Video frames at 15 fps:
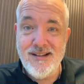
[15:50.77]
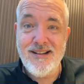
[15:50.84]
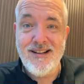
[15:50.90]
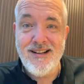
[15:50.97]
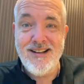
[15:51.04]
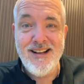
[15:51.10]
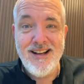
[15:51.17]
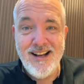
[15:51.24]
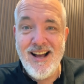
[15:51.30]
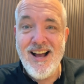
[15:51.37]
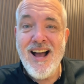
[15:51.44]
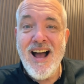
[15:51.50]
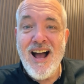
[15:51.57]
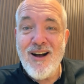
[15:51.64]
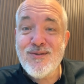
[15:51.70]

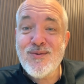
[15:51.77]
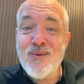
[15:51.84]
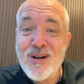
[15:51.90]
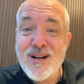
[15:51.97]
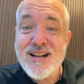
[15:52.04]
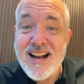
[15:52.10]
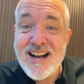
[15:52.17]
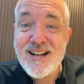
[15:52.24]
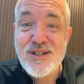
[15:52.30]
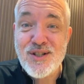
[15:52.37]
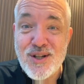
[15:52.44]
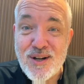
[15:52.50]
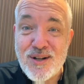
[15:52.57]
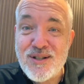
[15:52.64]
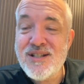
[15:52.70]
I was working at a
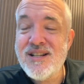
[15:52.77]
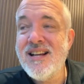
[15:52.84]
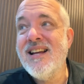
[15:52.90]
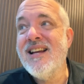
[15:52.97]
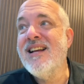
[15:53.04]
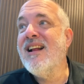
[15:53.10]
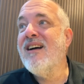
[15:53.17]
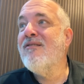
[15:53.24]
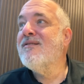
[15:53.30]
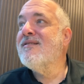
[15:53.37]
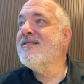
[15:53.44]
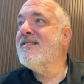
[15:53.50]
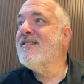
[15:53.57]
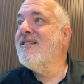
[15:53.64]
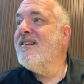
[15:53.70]
church, and I
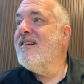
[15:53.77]
was